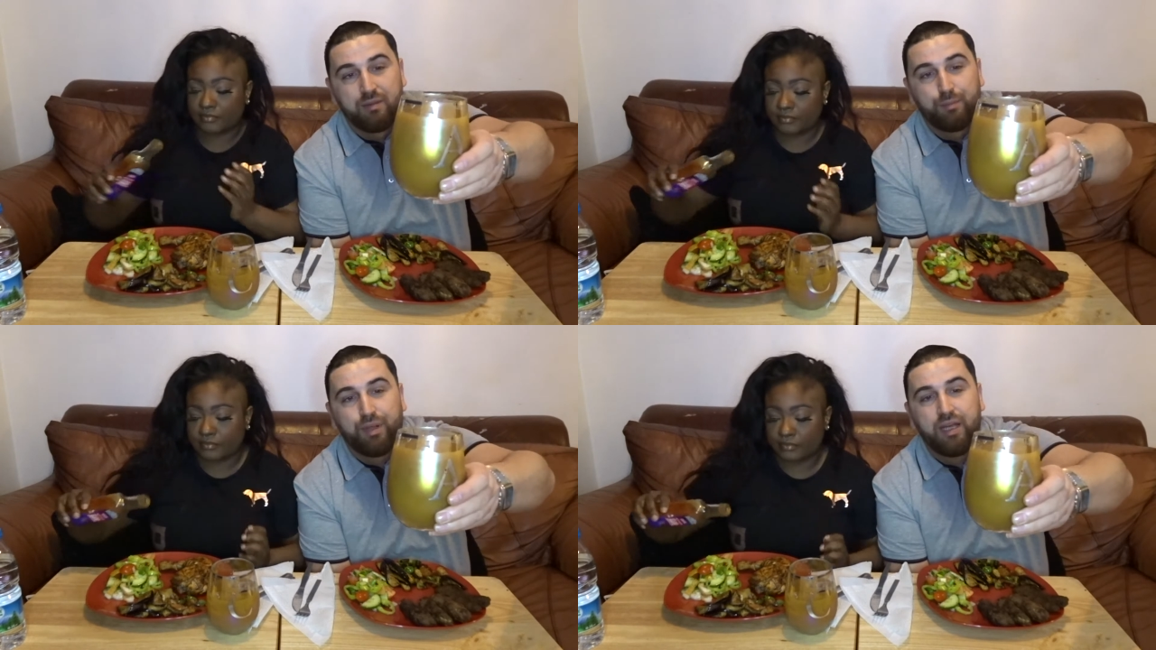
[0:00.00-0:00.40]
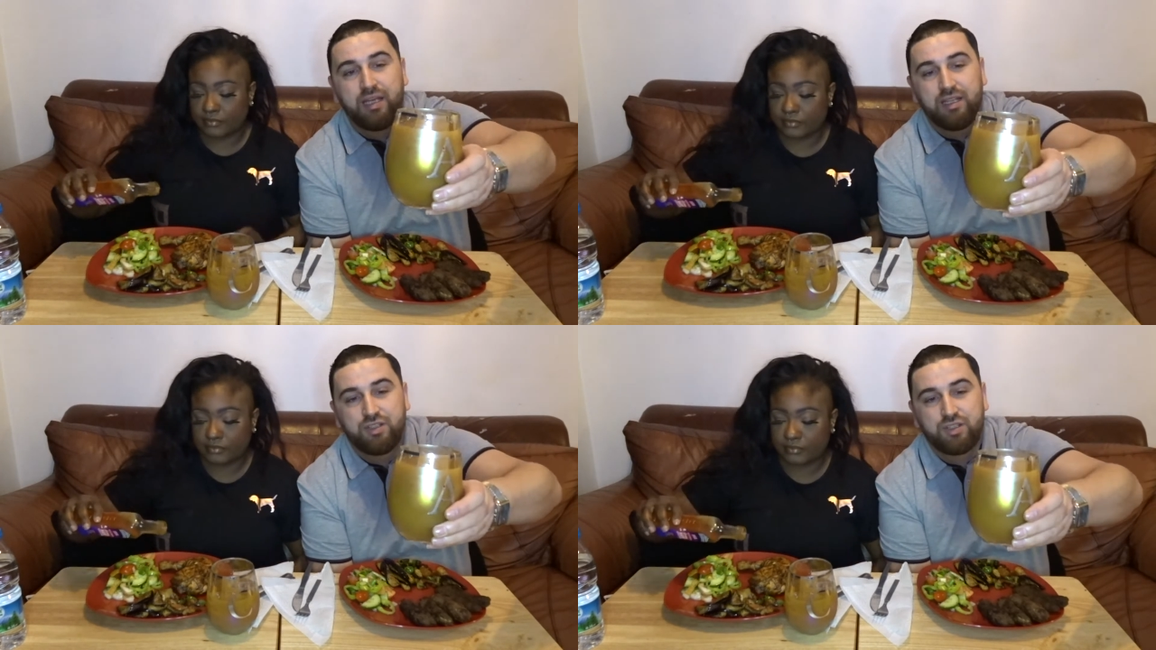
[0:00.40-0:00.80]

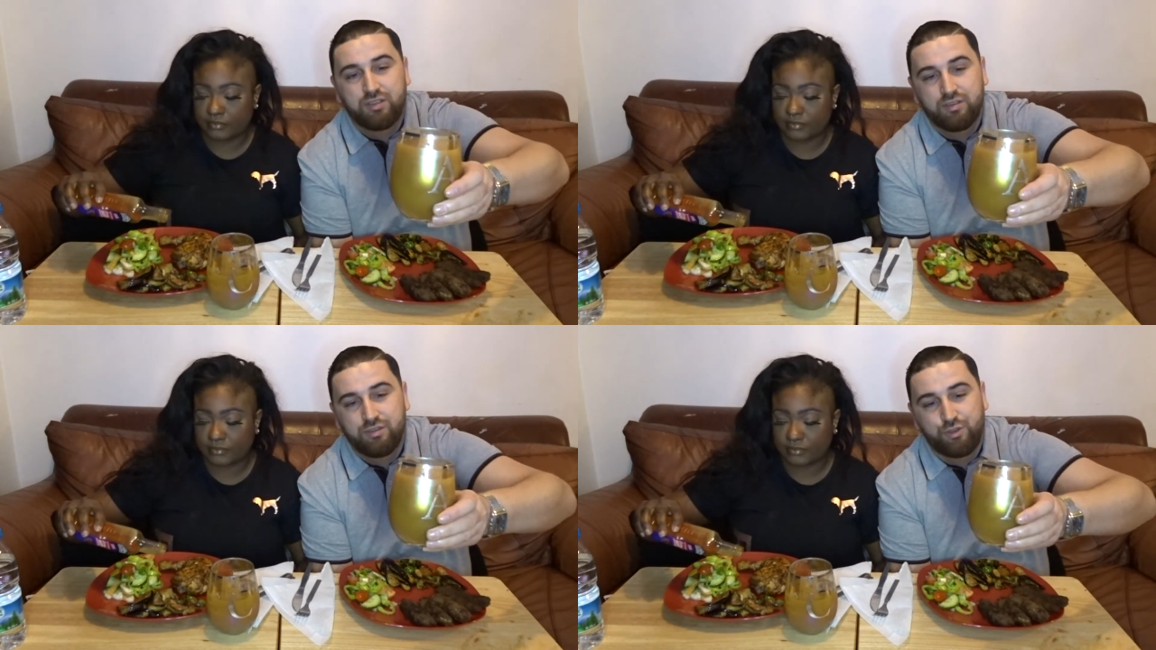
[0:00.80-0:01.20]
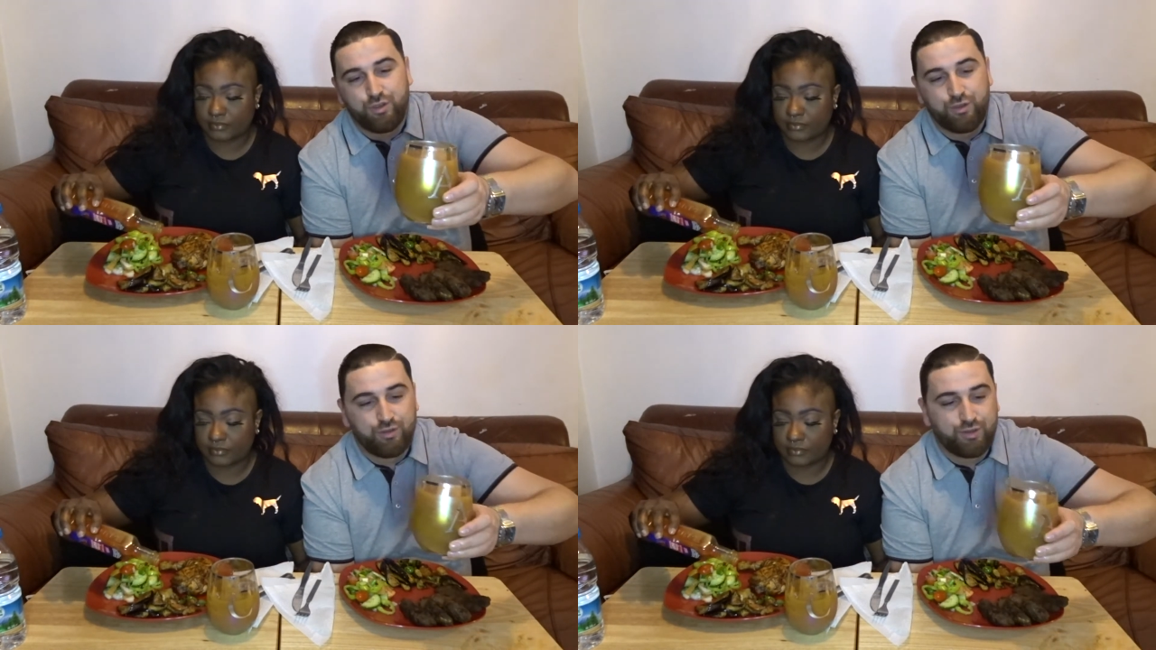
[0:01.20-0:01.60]
Speaker 1: peach
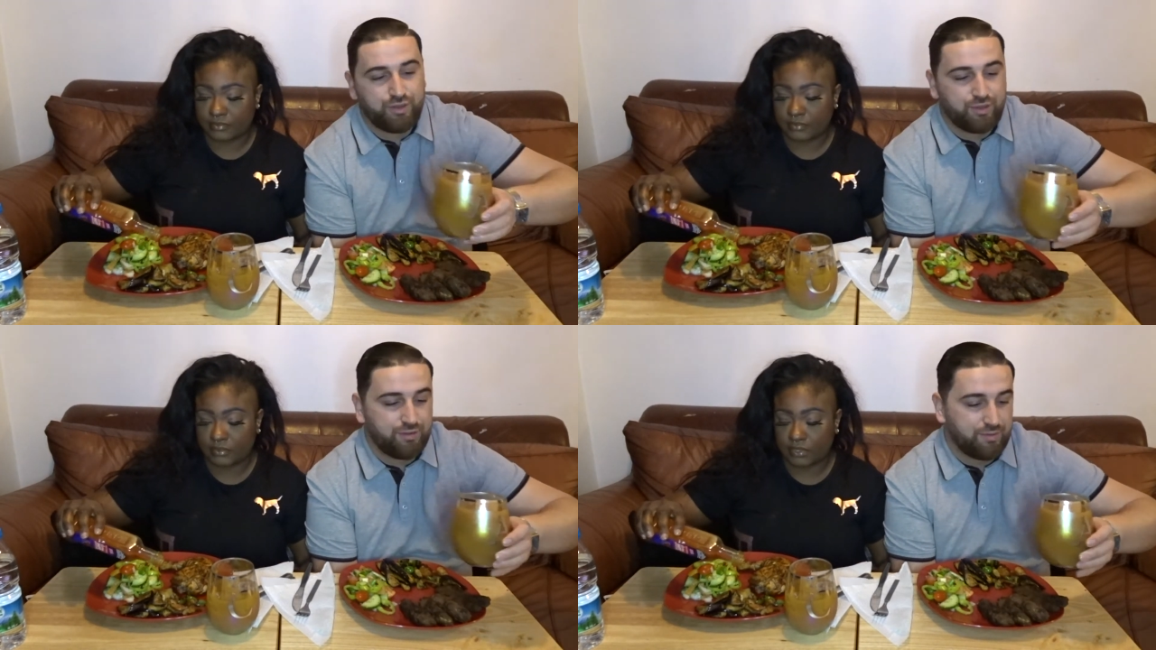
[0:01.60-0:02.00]
juice.